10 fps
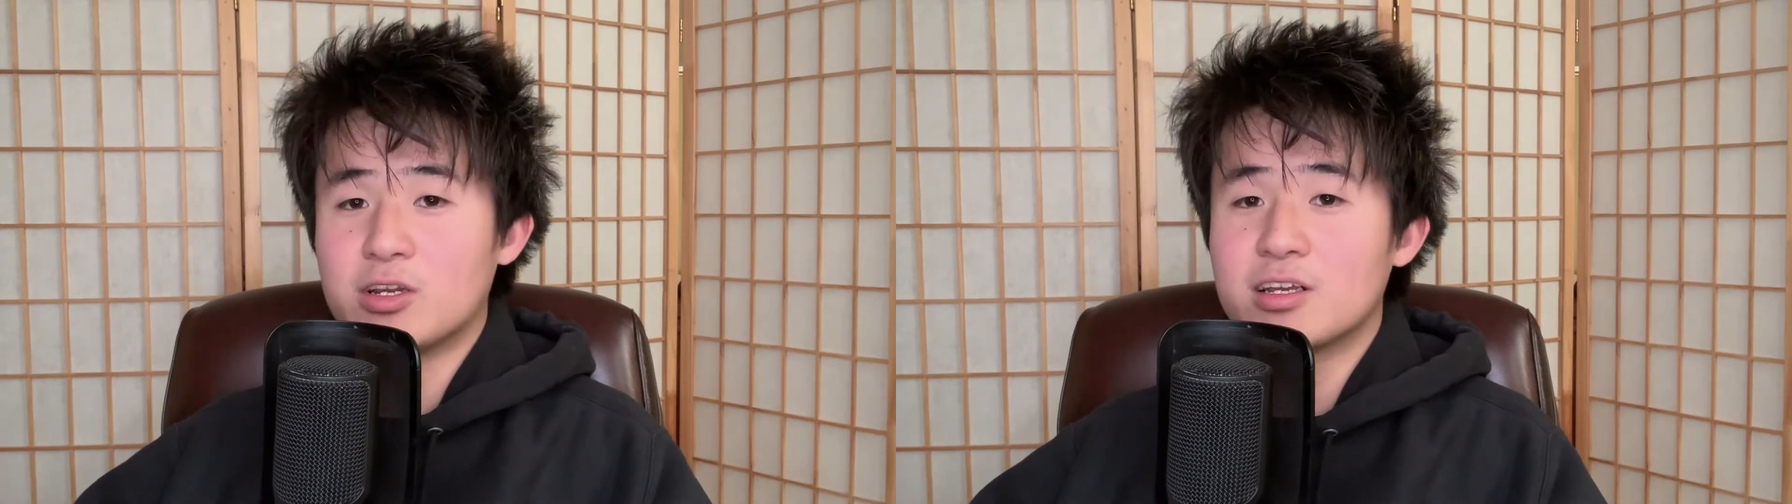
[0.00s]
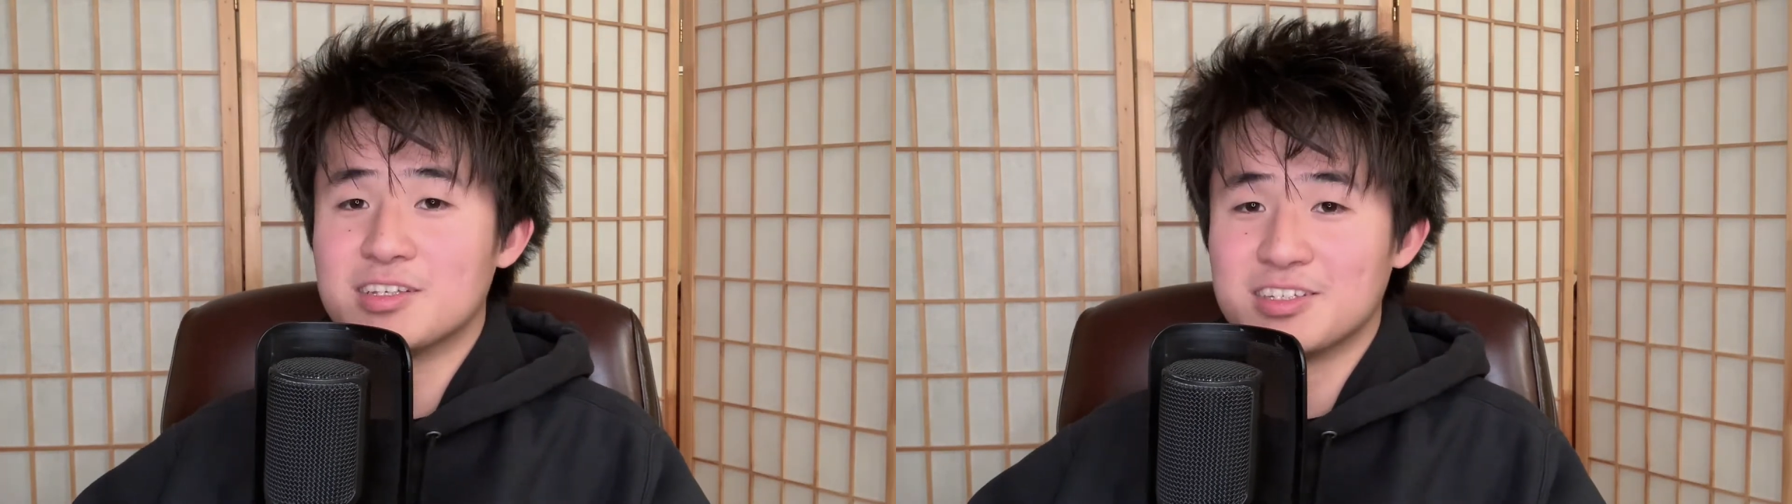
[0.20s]

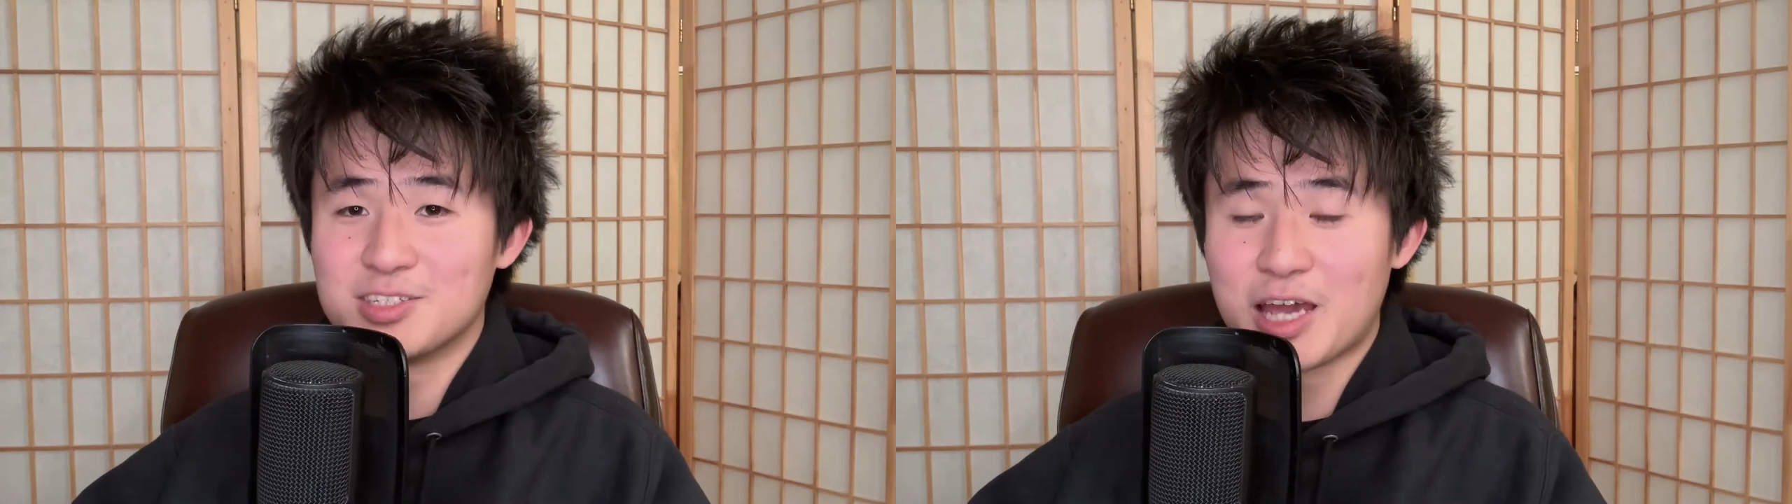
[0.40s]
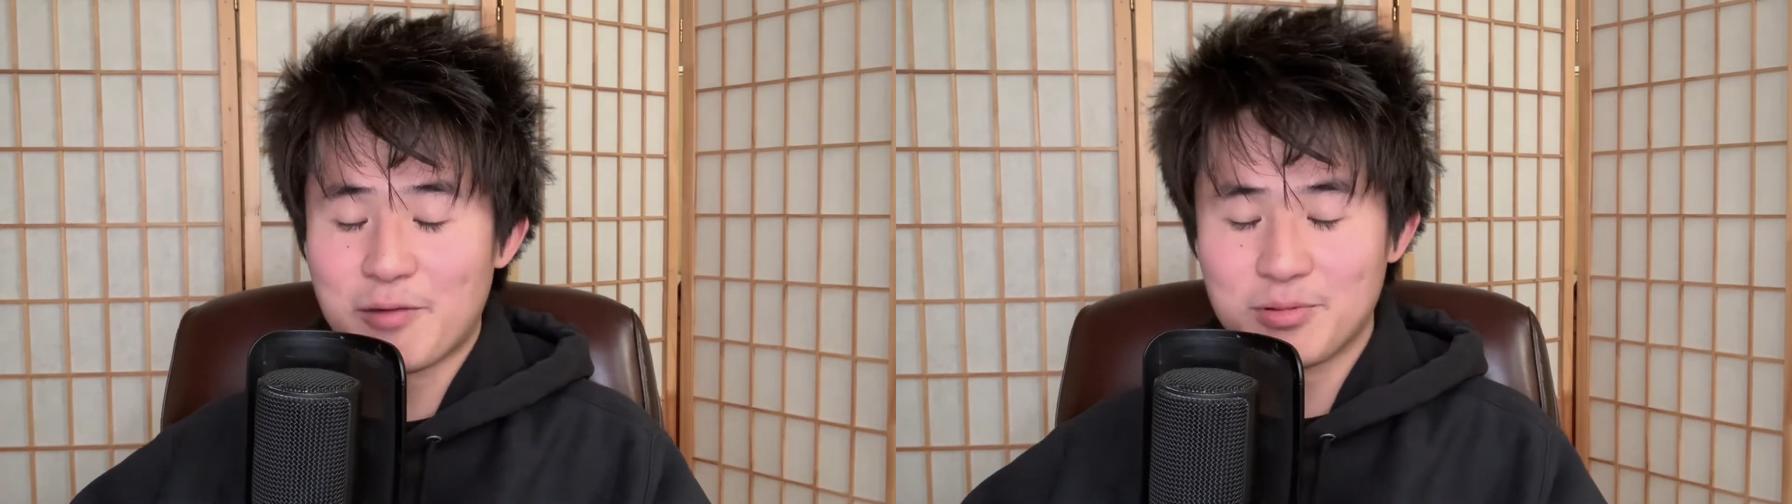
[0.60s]
because in
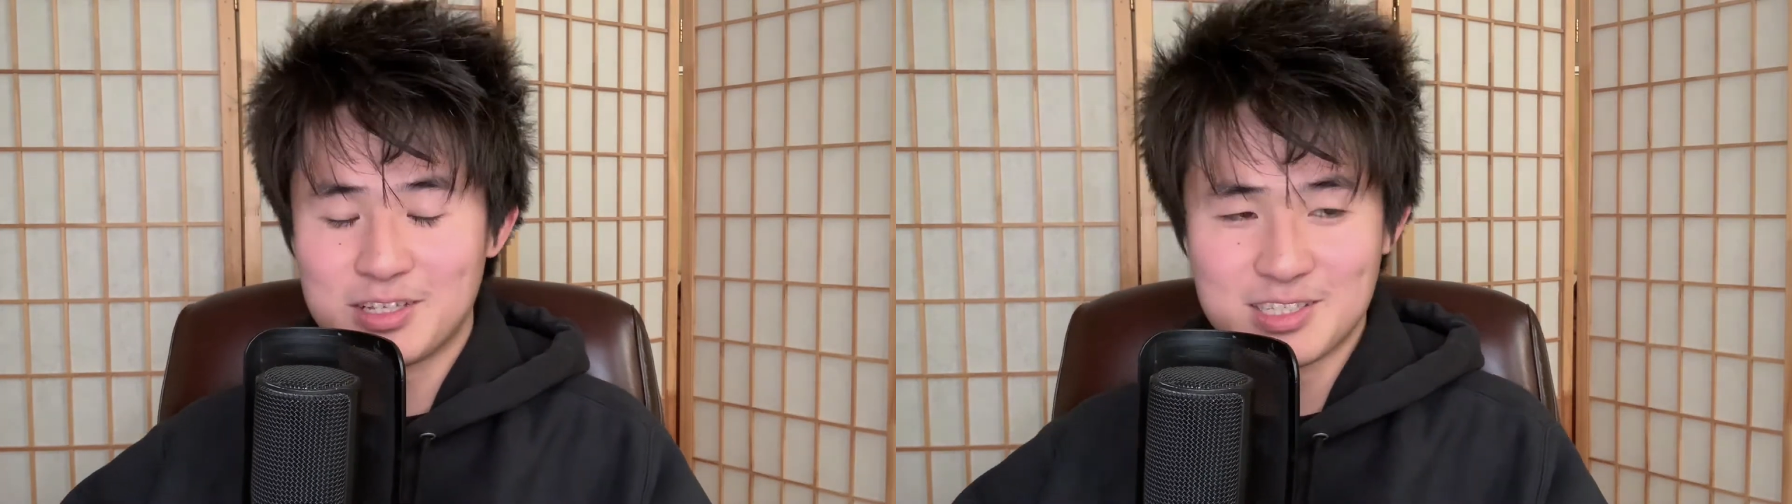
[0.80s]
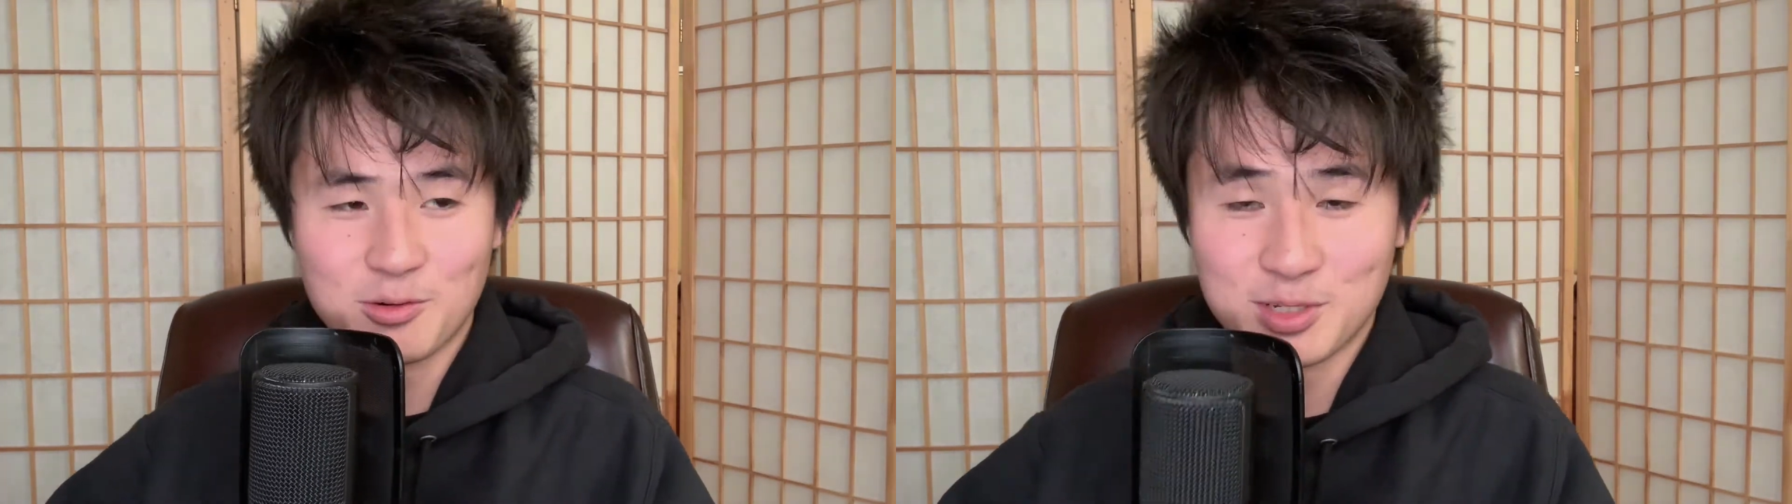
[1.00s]

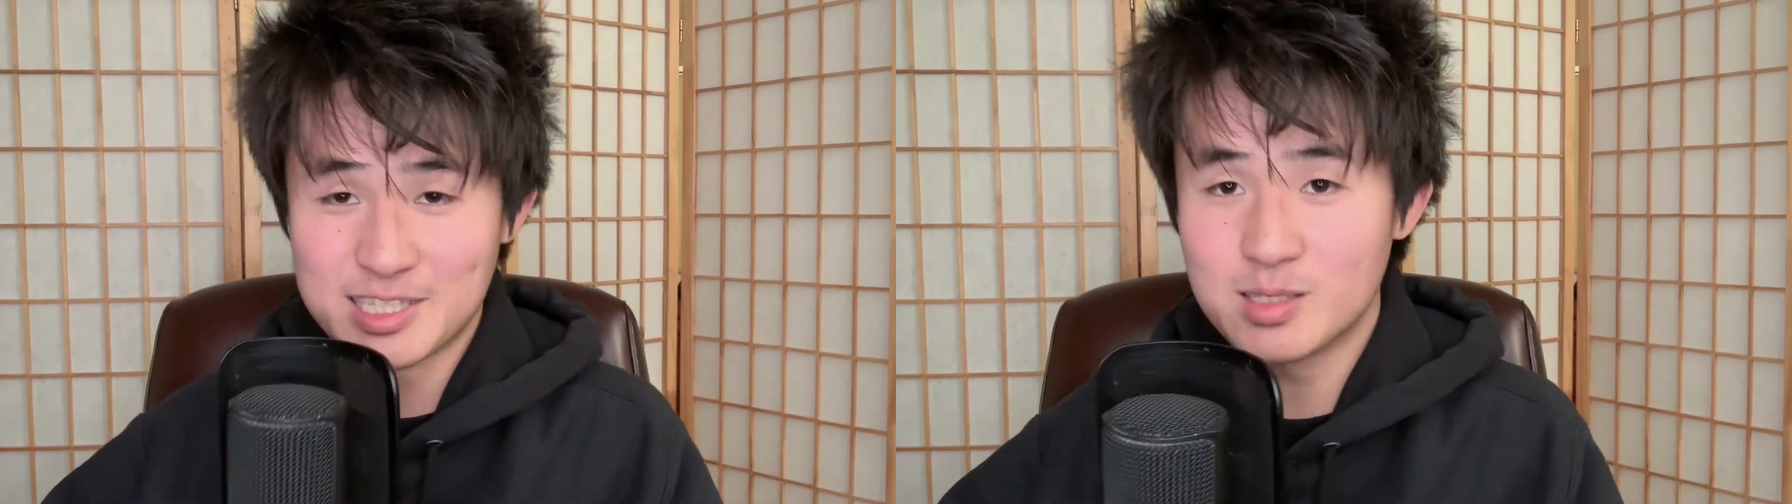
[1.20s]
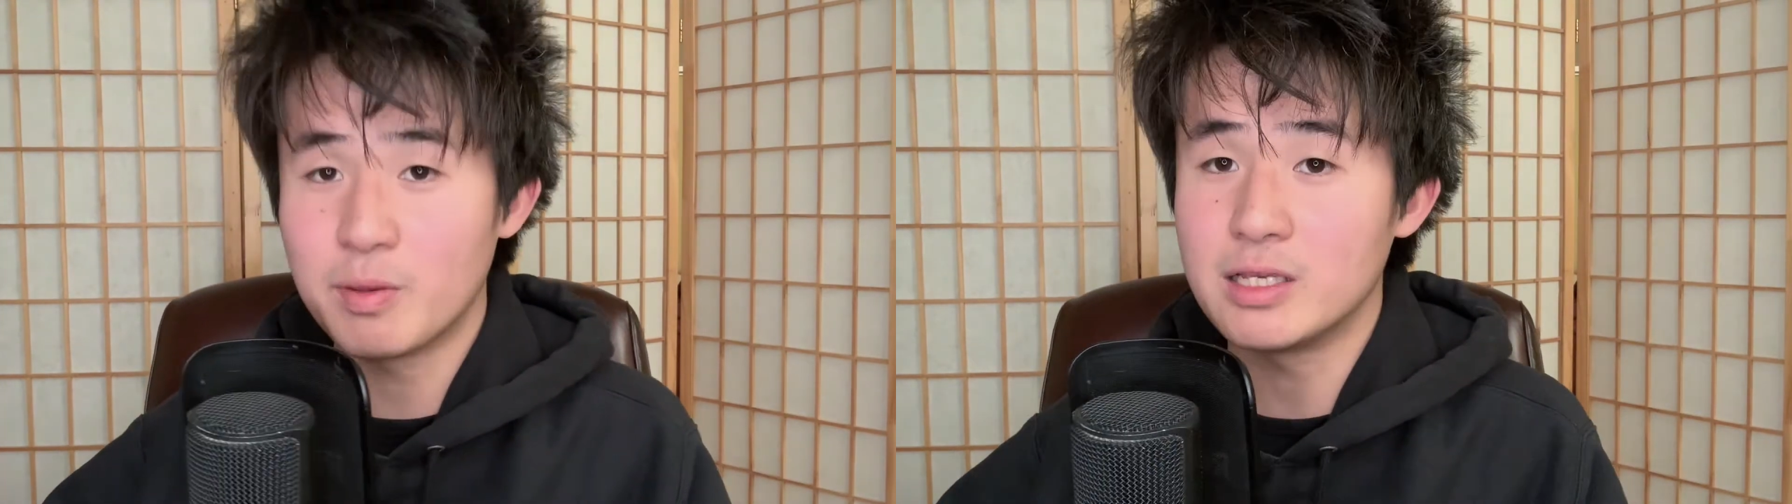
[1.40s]
Japanese you don't need
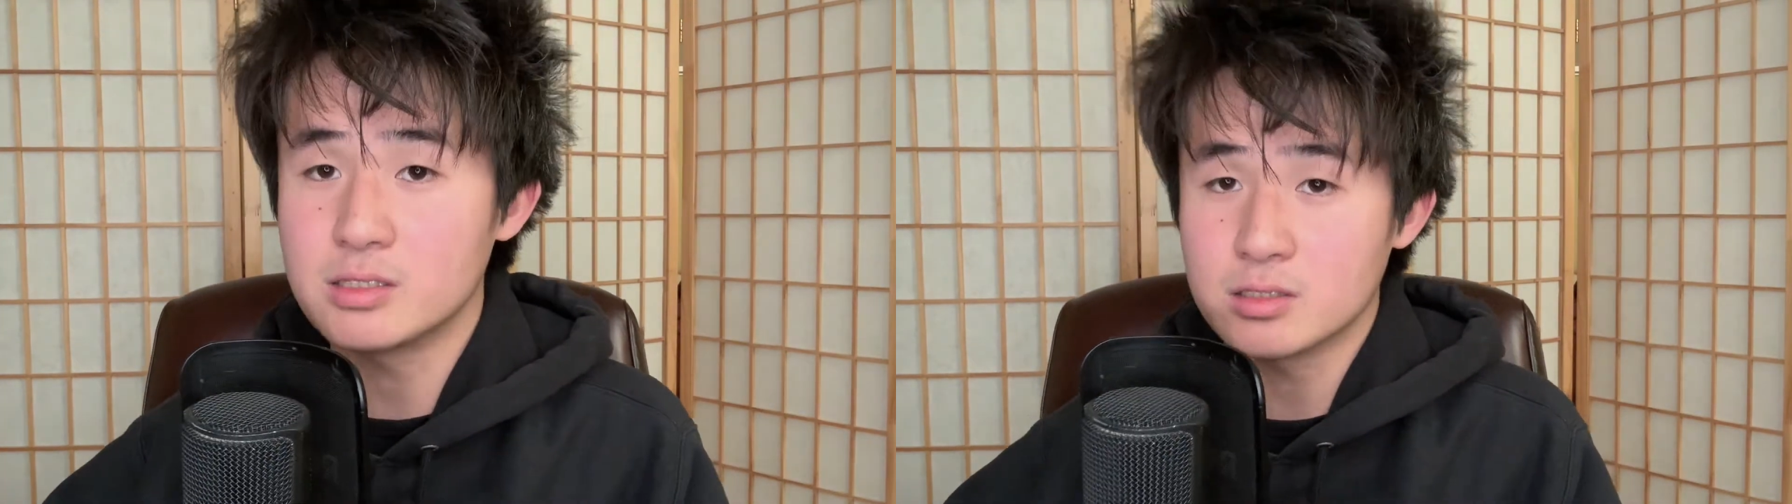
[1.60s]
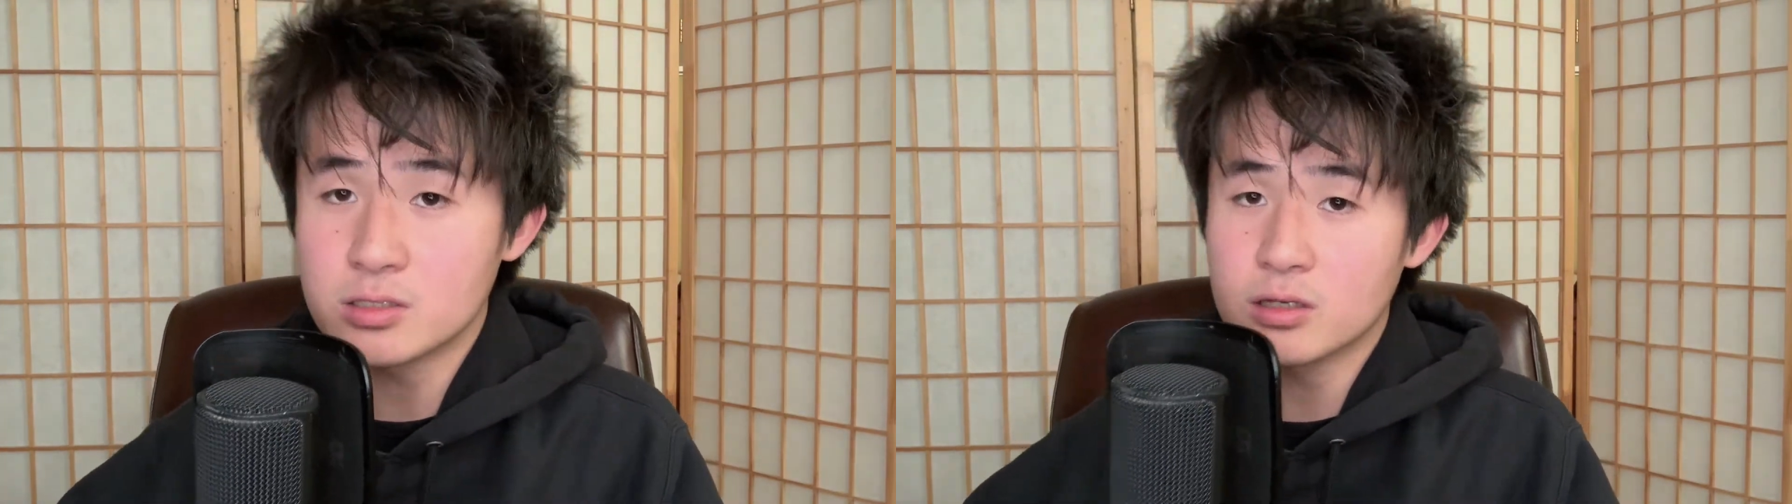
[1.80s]

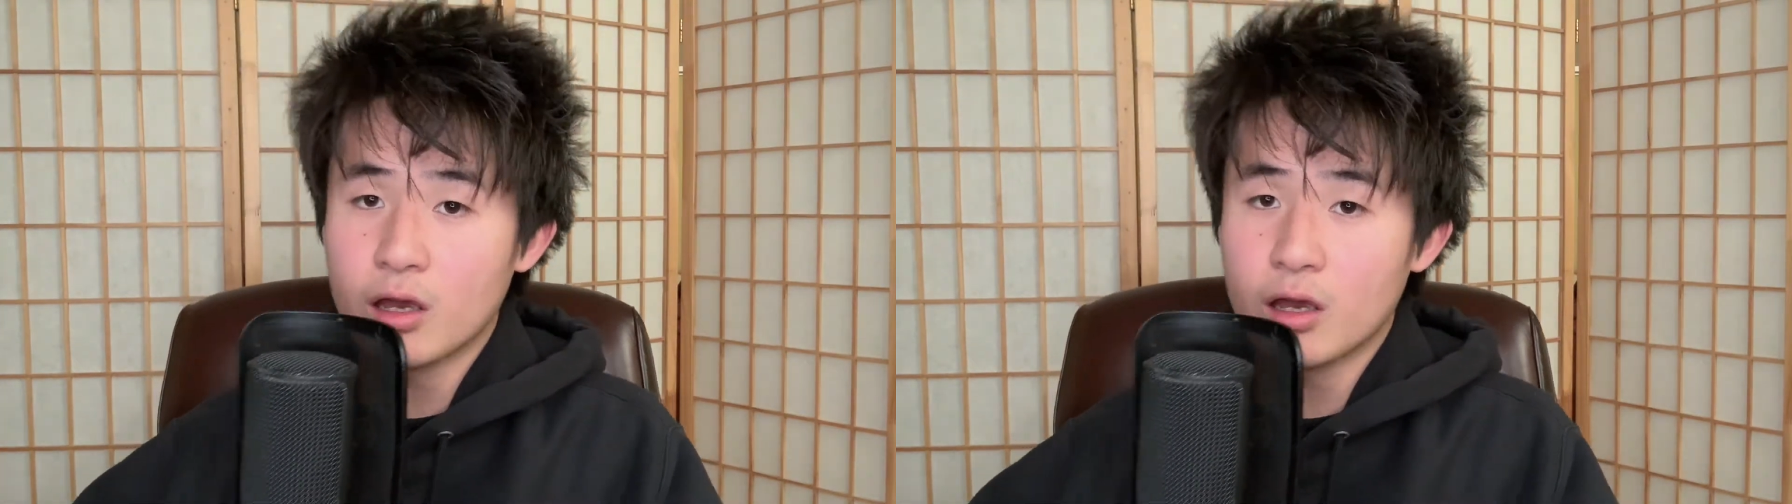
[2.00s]
spaces